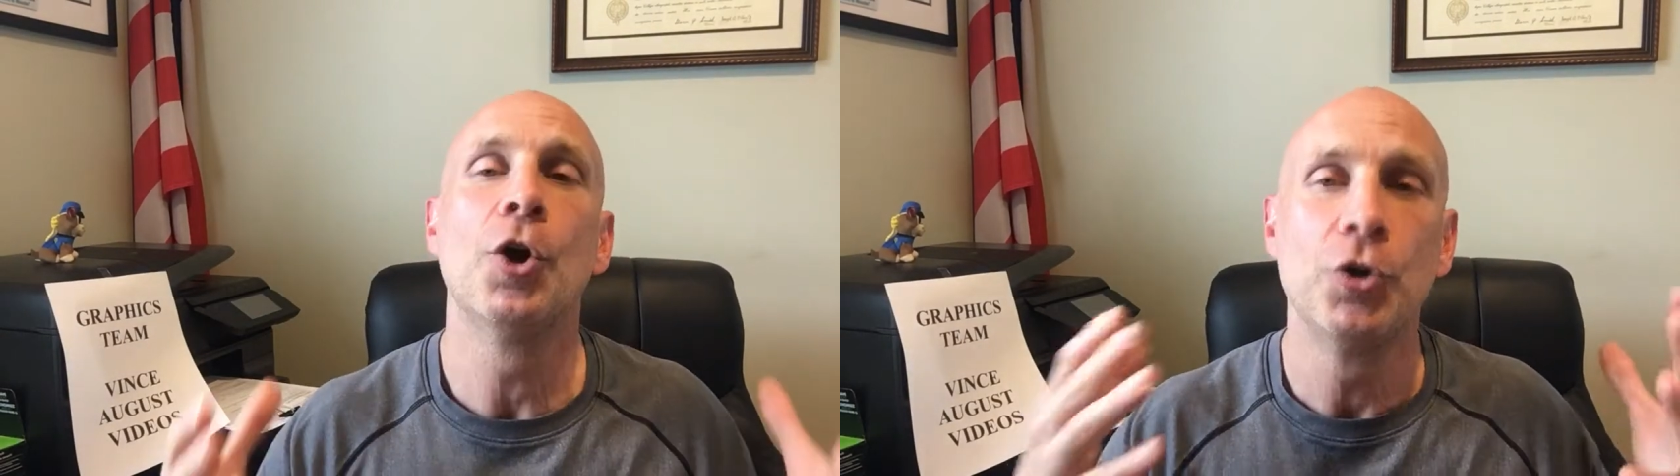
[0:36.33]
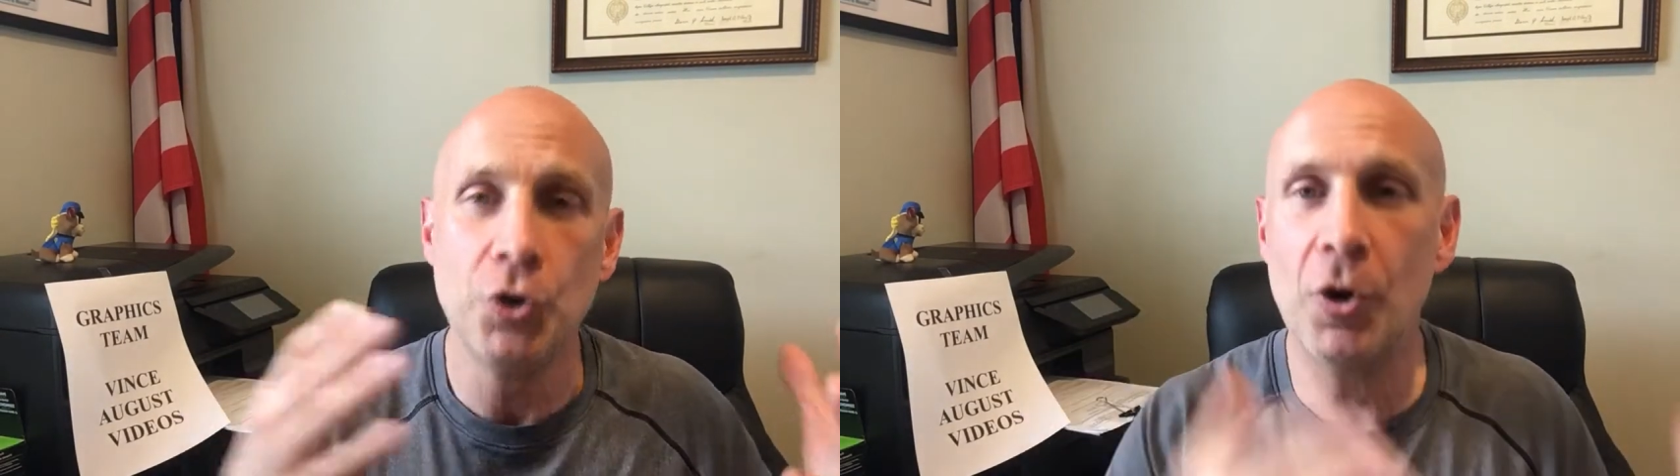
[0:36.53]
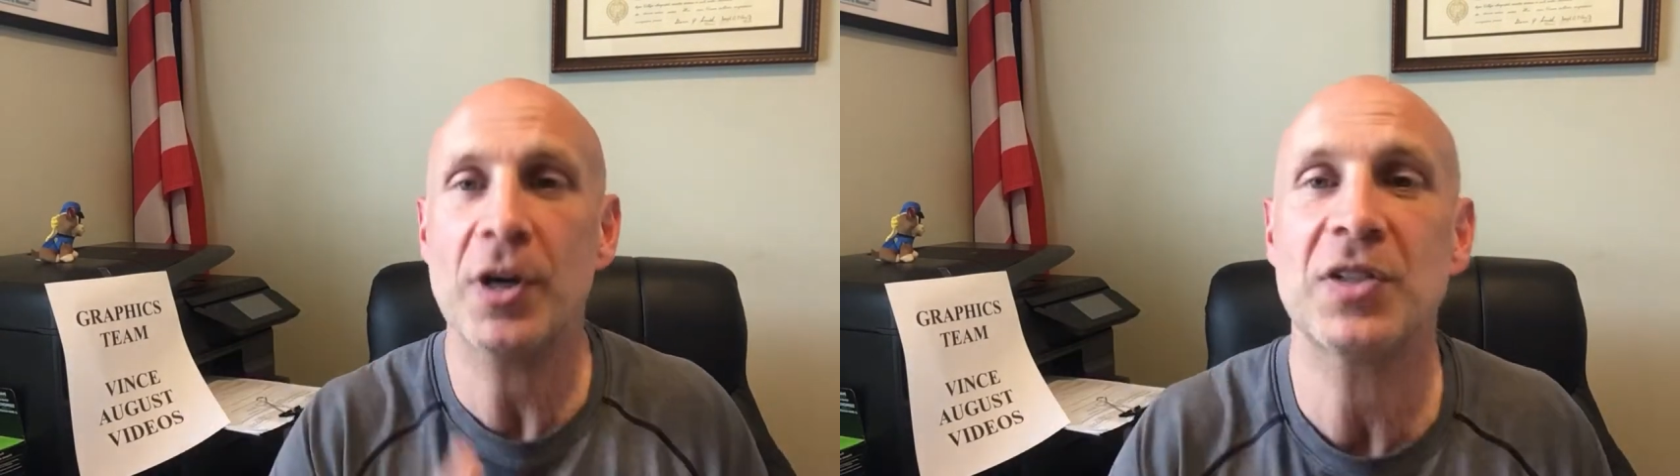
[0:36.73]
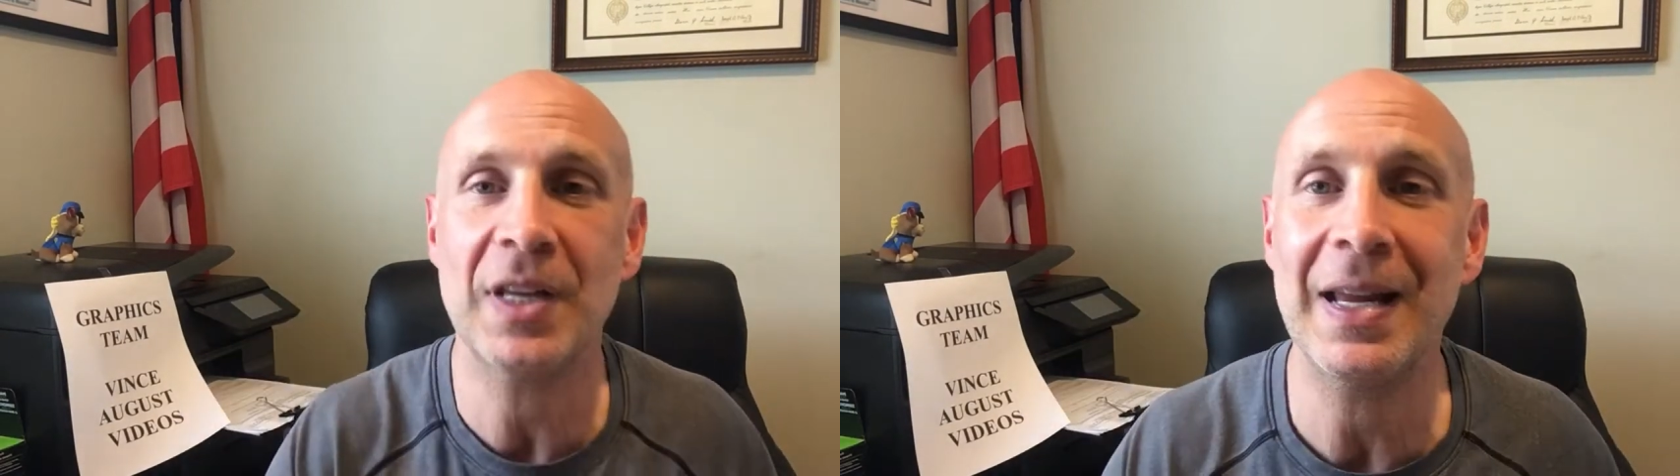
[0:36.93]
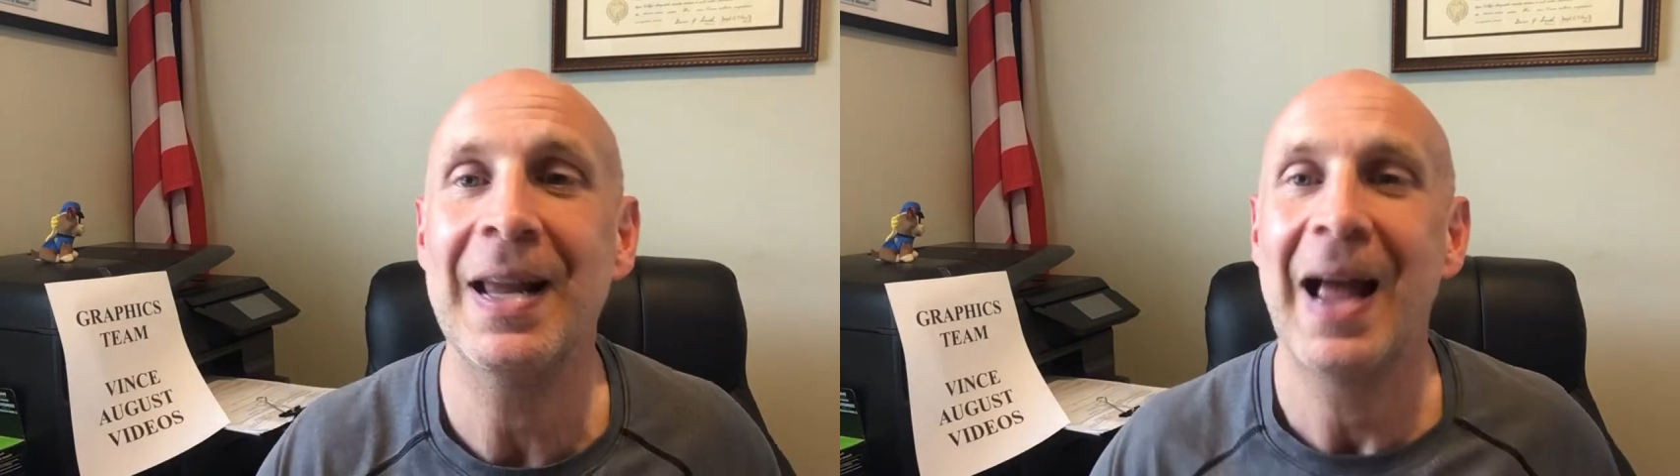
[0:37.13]
New York
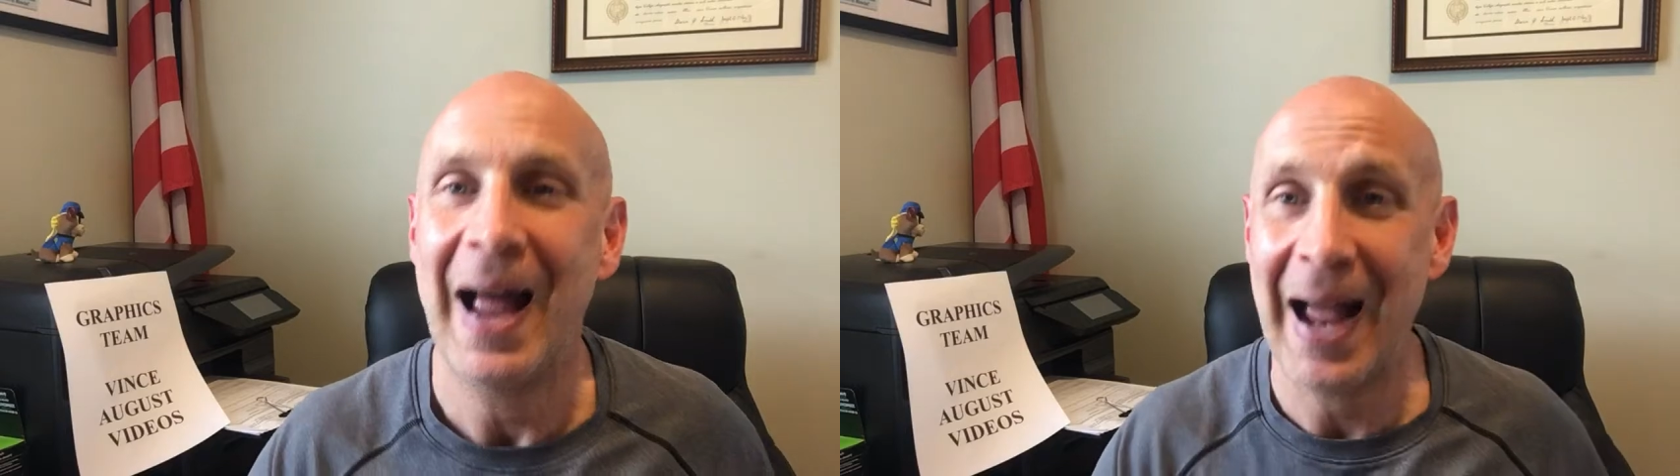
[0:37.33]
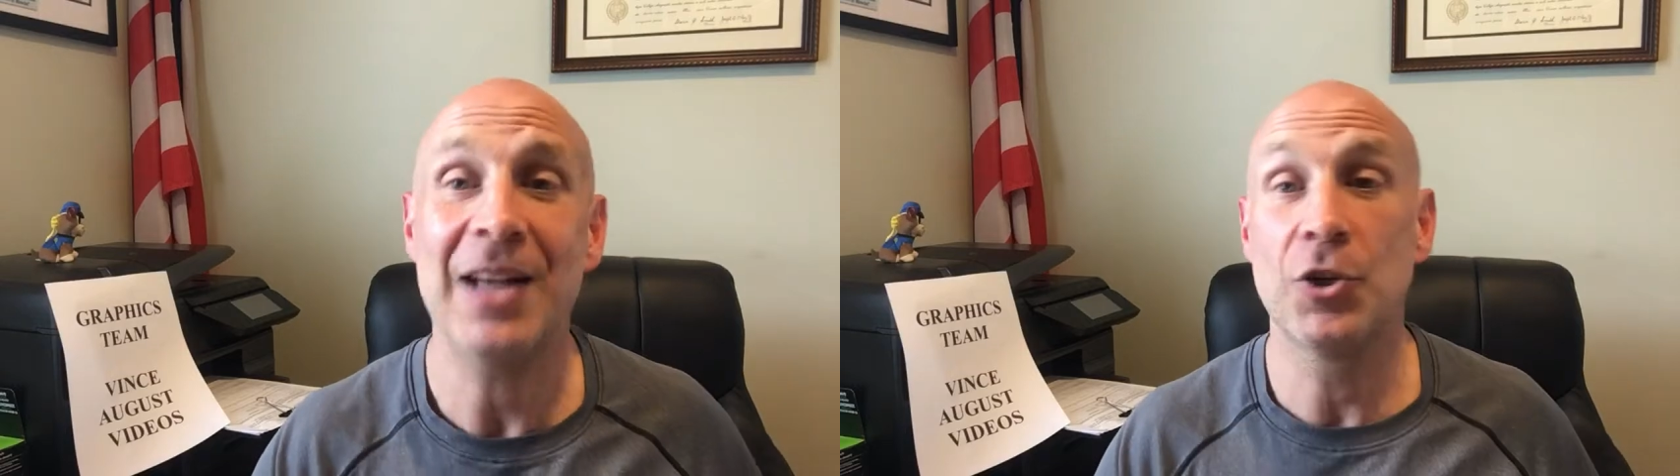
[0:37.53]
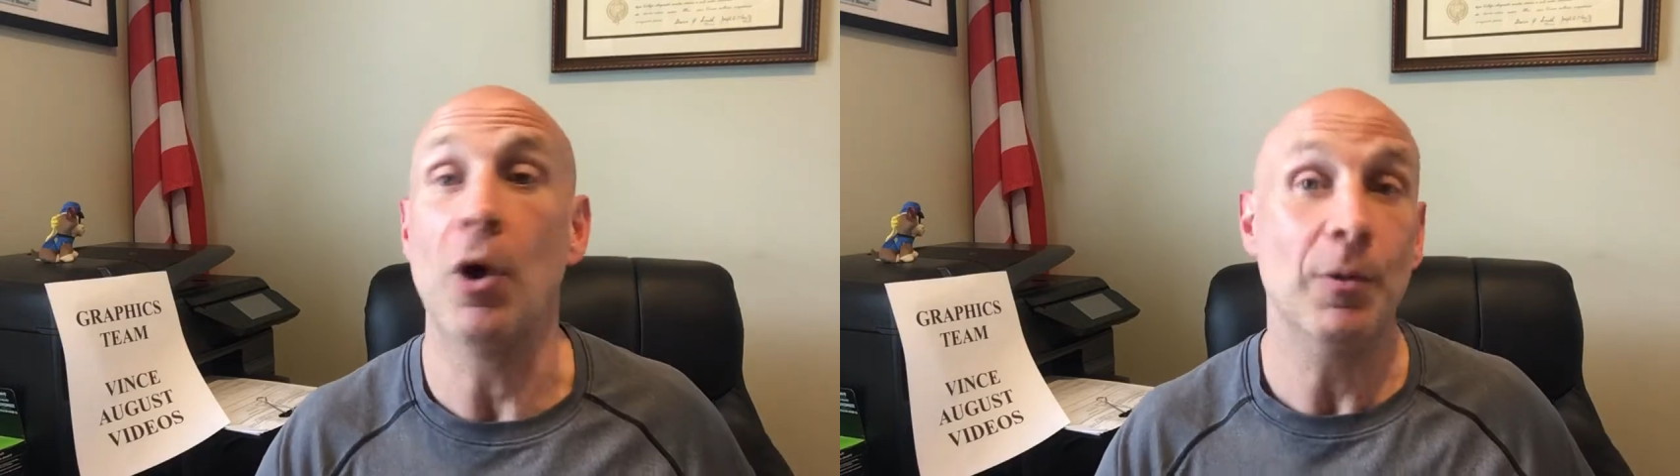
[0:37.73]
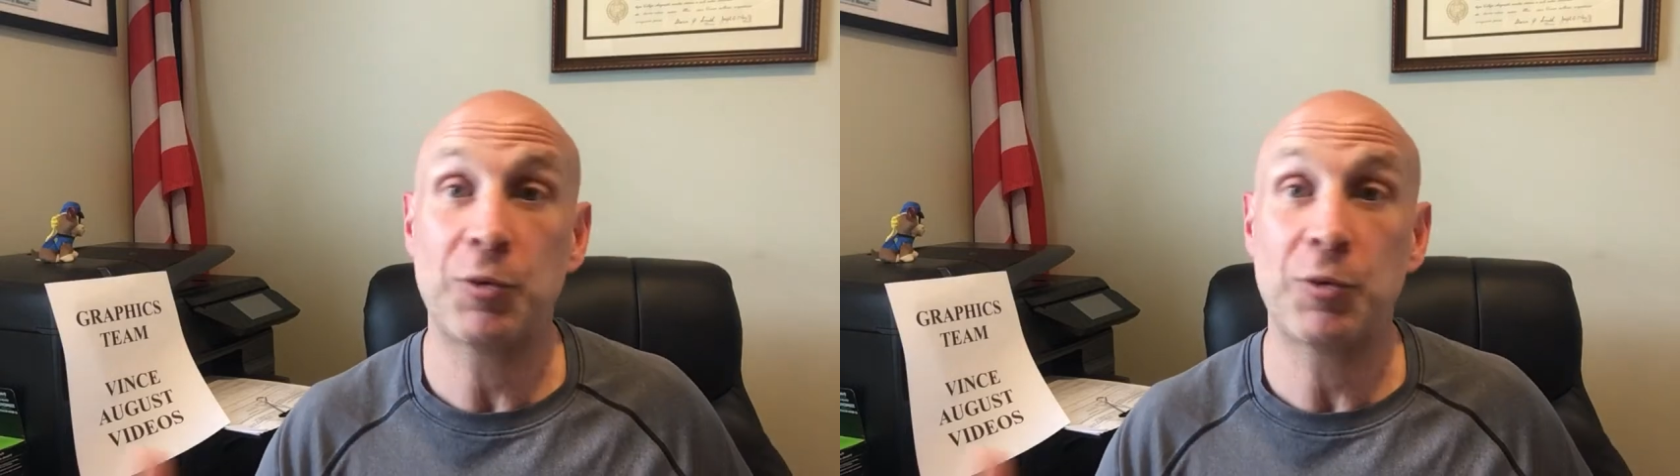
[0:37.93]
City has it all.